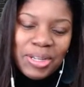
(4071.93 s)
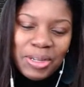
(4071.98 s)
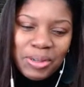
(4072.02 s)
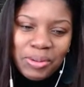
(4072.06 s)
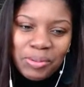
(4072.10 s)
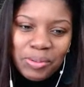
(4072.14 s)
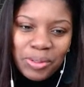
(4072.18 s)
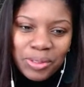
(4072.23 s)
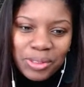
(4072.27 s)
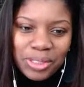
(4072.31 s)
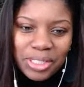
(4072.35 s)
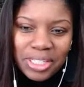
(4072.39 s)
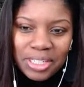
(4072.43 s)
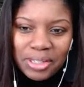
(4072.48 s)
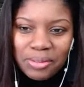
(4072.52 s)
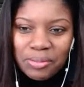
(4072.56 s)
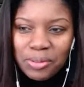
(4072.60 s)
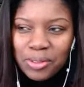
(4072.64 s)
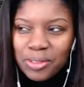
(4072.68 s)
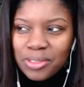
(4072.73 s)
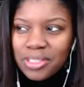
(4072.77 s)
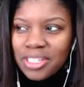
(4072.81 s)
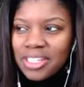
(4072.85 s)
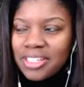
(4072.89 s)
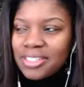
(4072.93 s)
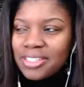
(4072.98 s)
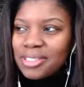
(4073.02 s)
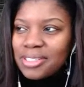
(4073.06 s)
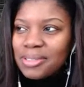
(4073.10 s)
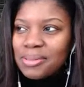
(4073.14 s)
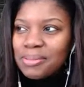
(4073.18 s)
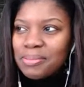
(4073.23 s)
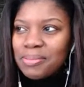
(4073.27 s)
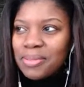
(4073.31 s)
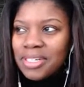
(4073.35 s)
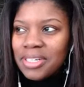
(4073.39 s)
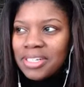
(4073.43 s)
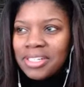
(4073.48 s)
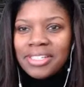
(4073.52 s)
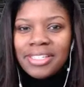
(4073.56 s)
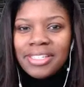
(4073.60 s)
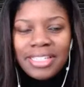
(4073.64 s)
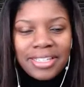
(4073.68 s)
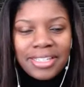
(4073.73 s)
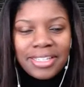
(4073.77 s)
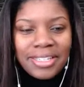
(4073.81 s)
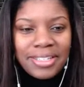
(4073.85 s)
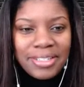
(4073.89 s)
We'll take some,
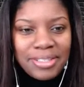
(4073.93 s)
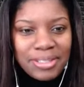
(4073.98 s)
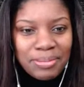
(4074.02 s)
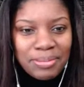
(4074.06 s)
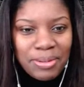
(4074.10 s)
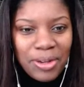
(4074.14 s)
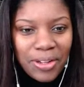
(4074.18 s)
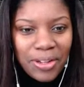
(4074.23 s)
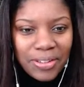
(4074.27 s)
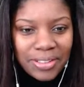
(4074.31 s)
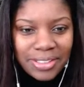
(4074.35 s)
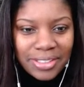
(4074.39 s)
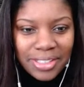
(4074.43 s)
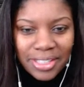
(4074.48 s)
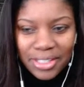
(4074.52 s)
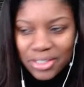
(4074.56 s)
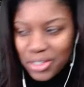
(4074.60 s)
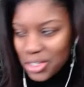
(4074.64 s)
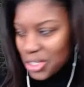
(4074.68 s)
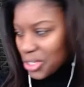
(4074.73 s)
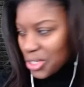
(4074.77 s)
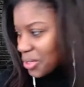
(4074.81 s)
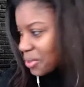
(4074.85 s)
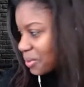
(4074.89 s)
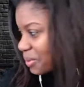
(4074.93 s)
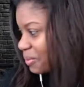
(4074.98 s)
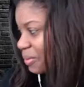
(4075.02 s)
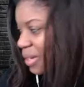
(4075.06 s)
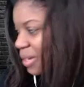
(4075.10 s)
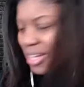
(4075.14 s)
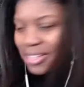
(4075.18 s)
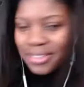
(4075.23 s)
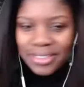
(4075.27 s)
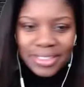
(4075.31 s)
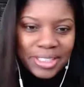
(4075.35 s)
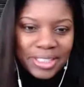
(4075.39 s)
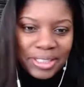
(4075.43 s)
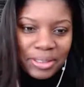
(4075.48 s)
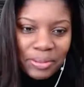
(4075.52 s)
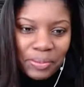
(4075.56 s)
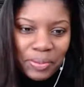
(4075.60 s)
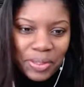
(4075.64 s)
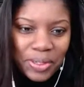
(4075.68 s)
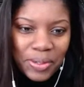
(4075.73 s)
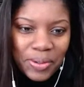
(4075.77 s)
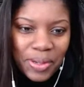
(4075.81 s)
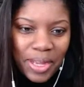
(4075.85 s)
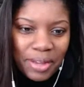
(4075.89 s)
I guess, some holiday cheer around here. We
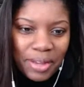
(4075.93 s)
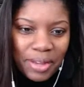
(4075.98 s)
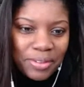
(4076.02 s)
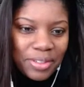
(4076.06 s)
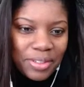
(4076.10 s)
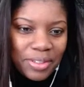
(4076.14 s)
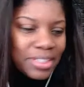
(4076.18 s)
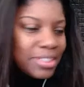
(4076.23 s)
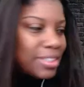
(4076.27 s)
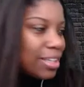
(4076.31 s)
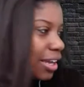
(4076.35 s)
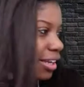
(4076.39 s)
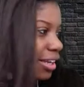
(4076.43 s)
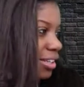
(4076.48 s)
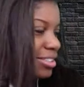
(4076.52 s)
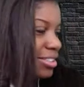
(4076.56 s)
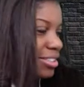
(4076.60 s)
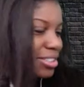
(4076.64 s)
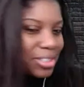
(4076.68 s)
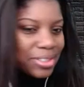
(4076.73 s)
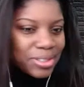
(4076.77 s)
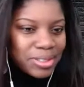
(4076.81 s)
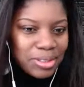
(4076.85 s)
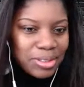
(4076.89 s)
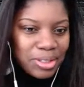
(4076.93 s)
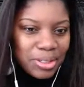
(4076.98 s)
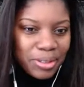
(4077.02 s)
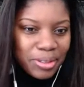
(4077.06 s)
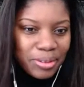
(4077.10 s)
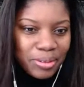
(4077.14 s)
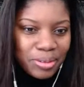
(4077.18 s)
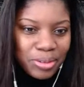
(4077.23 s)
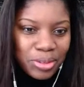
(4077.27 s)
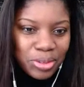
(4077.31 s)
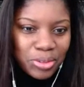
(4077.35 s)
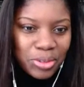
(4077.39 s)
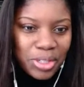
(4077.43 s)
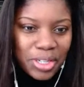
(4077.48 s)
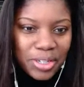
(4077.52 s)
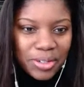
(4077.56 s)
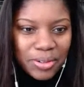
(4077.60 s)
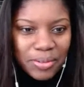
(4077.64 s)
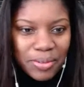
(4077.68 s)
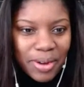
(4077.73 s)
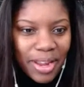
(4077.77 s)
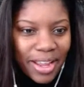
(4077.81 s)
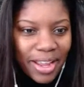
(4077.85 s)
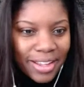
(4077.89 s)
don't have any lights, stringing
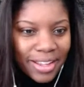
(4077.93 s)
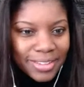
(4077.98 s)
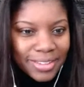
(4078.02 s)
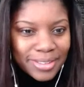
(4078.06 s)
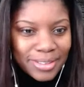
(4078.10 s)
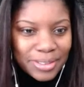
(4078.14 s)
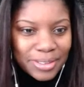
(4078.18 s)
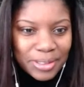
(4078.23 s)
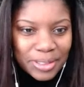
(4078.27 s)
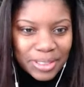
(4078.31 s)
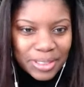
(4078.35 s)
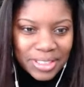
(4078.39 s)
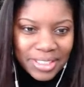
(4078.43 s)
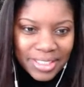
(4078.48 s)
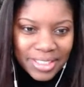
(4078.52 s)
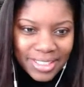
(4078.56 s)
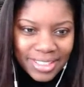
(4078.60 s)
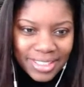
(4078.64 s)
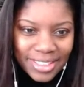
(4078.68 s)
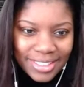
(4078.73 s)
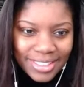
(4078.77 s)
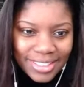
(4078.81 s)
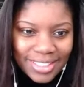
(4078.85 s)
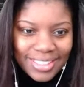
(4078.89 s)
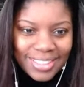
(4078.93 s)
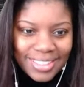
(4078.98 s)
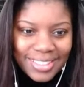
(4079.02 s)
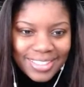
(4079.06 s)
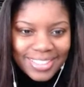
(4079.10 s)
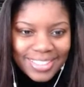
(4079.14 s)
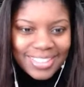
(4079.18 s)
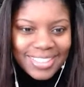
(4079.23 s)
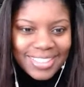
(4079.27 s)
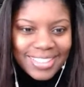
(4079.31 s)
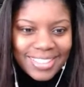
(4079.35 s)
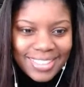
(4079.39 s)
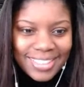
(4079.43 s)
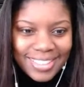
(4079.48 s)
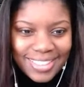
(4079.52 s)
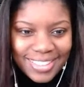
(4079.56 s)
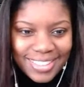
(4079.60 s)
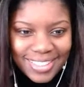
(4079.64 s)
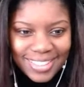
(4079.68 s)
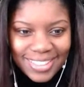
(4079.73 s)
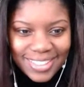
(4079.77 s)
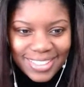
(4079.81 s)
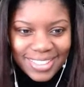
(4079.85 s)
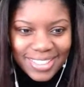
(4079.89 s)
around, or we
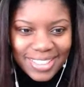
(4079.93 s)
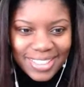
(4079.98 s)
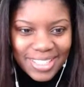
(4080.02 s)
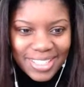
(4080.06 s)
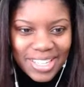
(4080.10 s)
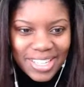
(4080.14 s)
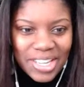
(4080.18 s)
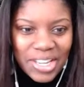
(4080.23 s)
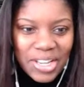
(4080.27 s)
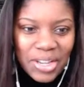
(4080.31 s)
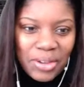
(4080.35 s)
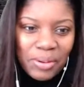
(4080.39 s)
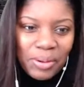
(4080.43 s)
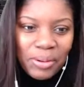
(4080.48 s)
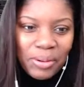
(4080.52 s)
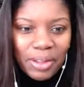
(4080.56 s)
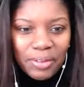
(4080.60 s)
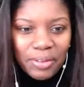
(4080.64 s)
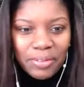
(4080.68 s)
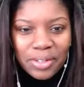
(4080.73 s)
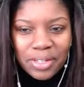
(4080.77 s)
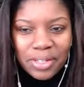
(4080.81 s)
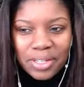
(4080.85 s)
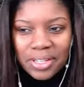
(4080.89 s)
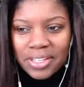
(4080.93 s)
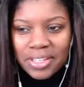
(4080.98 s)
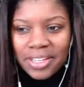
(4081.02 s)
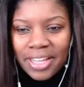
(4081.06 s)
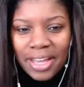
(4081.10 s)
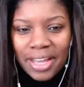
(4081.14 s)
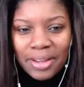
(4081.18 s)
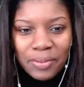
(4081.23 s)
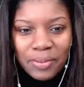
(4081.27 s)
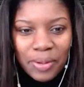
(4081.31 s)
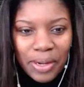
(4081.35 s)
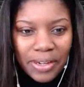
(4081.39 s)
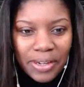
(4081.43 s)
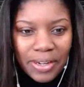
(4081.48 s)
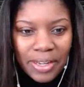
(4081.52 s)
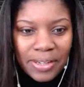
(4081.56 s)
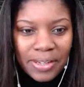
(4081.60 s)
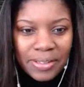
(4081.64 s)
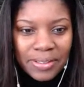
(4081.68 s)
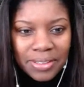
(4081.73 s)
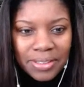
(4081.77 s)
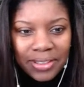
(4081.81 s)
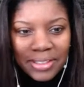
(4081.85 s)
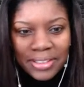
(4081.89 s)
don't have any of that right
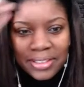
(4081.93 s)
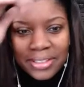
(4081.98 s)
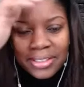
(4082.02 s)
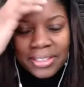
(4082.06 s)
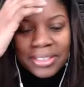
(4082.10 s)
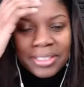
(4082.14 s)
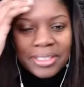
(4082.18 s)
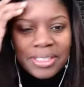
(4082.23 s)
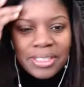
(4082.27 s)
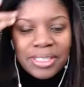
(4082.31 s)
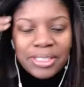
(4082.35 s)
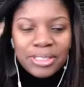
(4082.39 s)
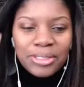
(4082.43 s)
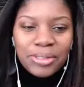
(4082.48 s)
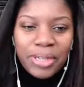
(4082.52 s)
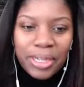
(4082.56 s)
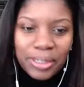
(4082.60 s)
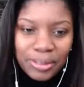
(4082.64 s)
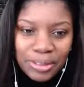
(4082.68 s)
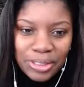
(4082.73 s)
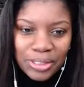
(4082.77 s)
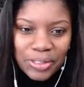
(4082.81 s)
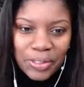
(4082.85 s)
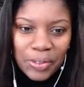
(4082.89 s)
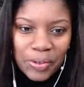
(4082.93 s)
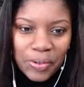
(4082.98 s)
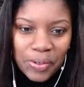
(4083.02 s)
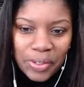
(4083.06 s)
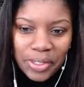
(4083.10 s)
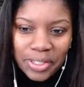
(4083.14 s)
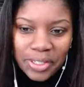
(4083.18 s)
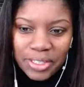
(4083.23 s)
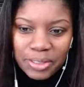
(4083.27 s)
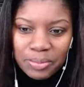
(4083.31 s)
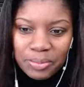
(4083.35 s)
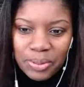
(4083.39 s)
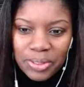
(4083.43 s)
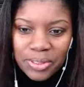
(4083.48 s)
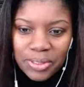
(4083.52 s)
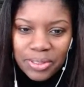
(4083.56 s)
now. So how's it going? It's been a